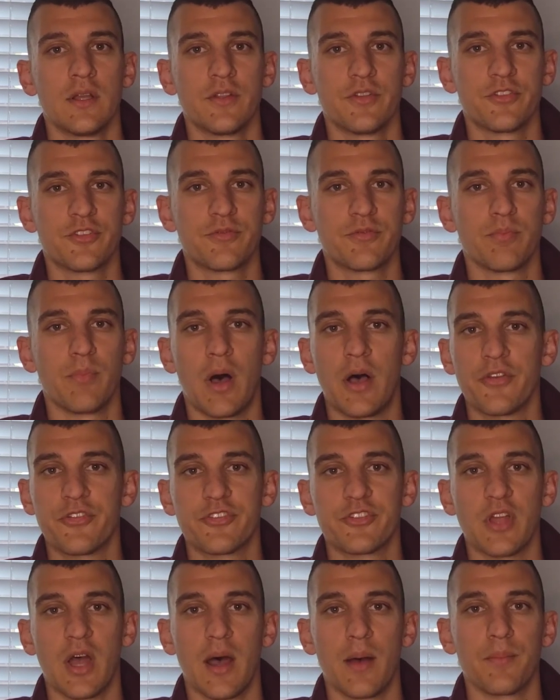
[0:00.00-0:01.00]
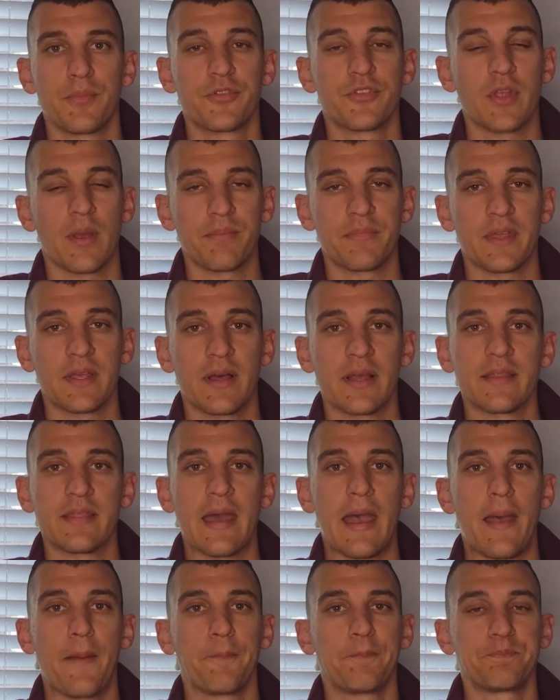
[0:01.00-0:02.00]
small stumps, something like
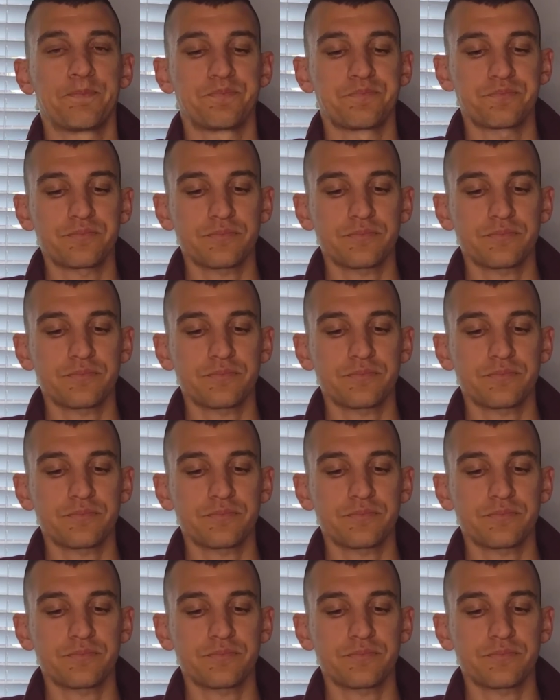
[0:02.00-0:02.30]
that.